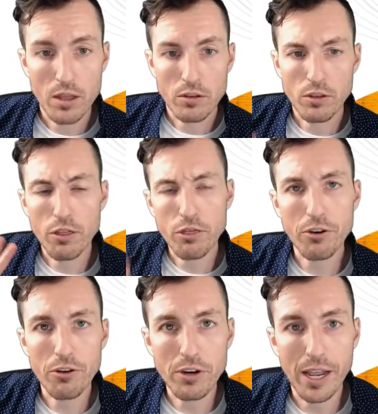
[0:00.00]
The
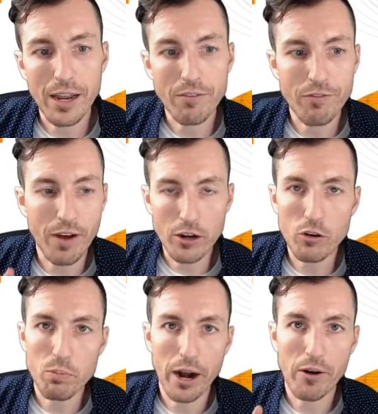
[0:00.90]
third and final
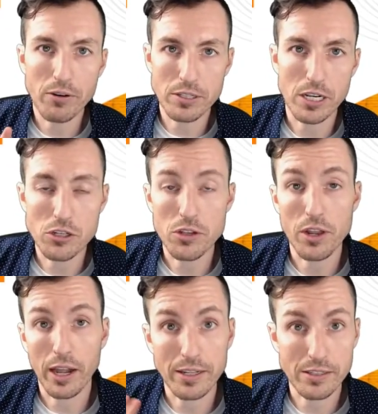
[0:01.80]
prioritization that
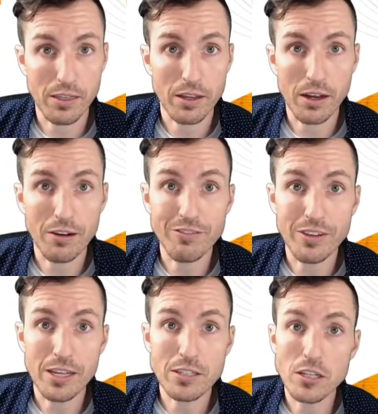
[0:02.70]
I like to think of
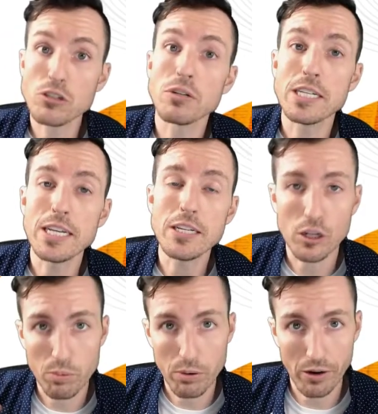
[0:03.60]
is a
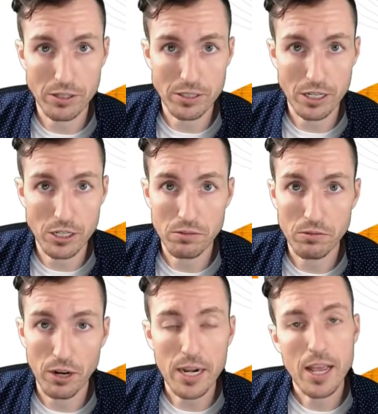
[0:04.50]
strategic prioritization,
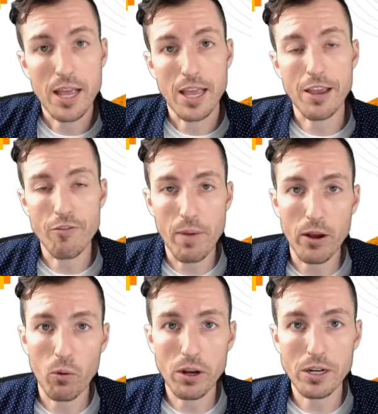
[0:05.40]
right? If my
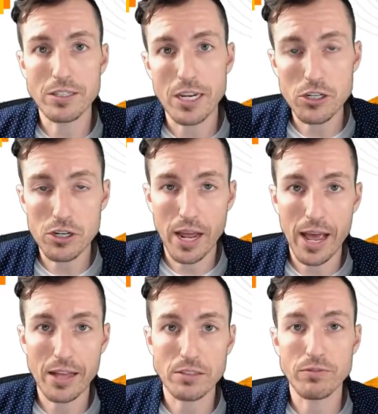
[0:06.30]
organization
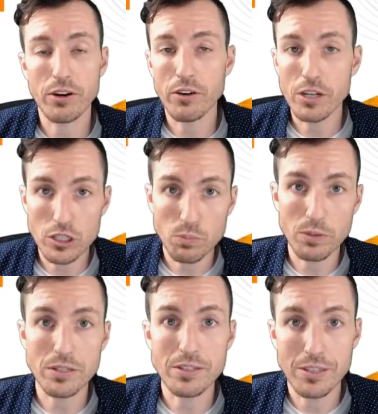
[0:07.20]
has very
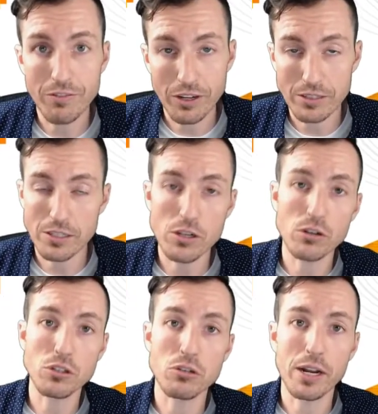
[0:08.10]
specific
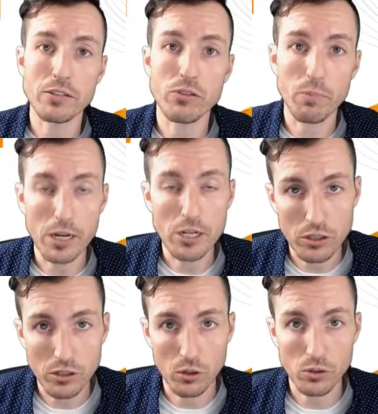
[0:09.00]
digital
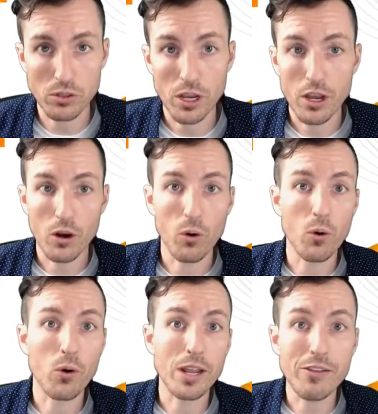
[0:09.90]
transformation goals
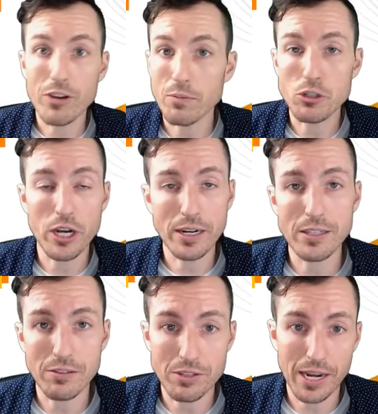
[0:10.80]
or even
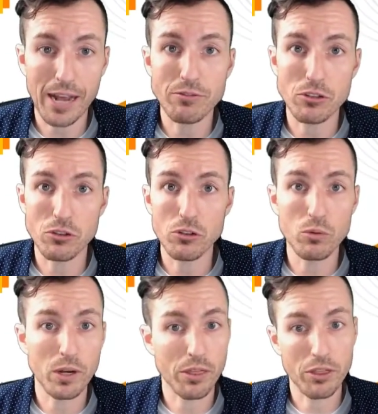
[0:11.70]
objectives that have to do
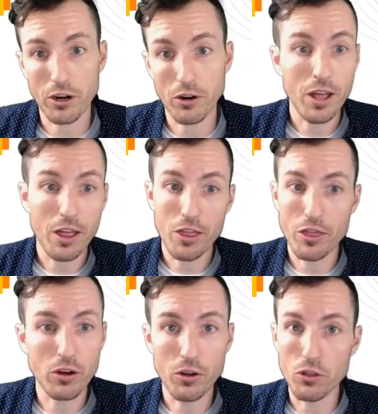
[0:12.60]
with,
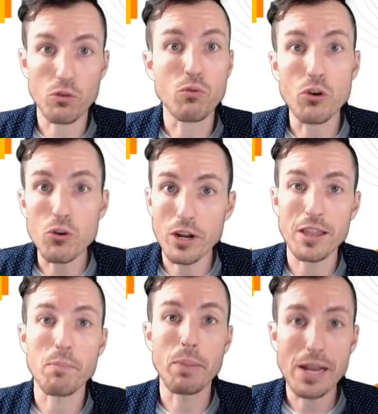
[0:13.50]
the root and
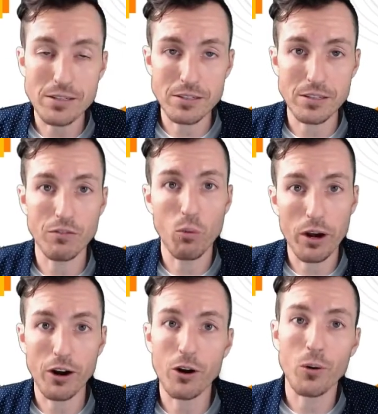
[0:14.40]
the basis of
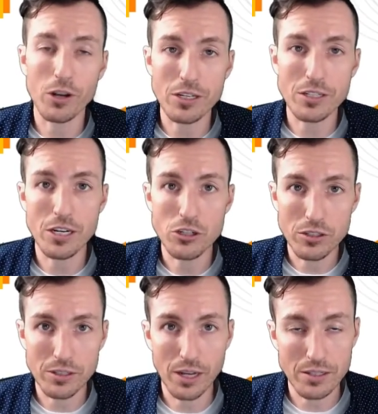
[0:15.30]
what our organization
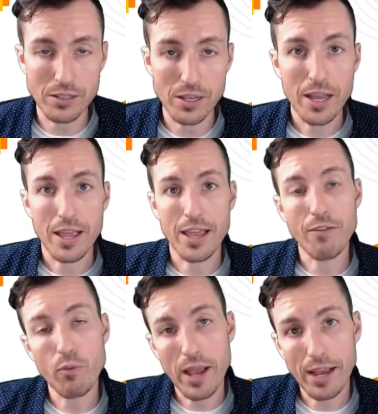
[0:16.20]
does,
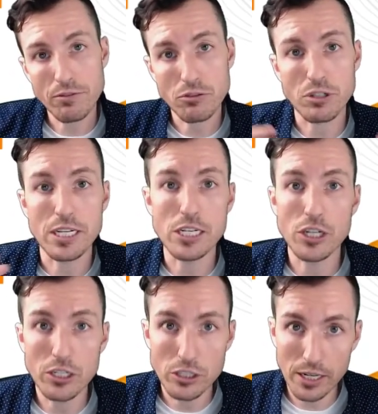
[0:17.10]
if we have
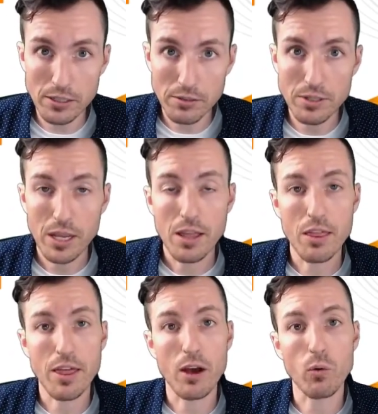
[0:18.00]
strategic objectives
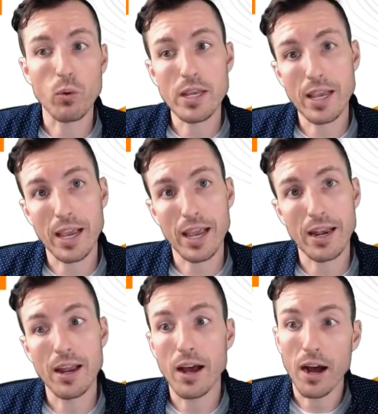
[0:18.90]
that we
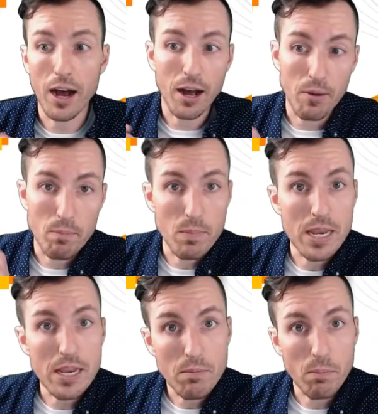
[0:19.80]
can
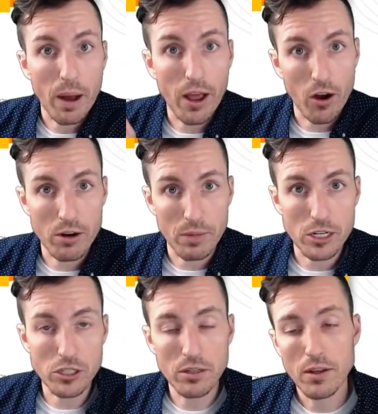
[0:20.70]
meet by
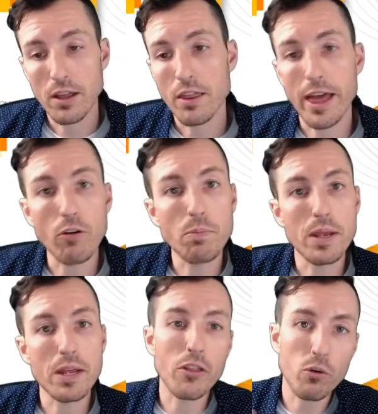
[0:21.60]
automation, that would be
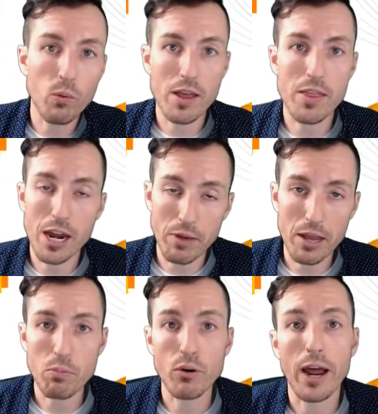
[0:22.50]
another way that I
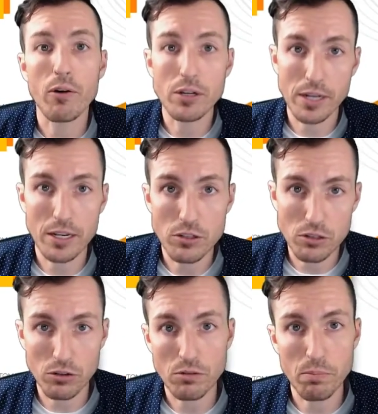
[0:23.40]
might prioritize
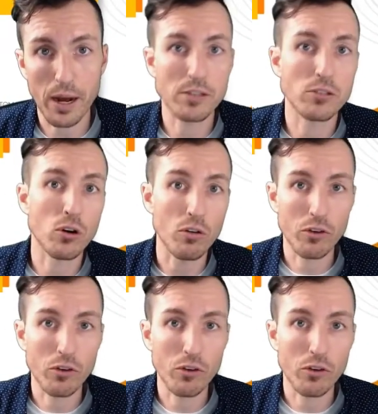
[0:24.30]
certain bots over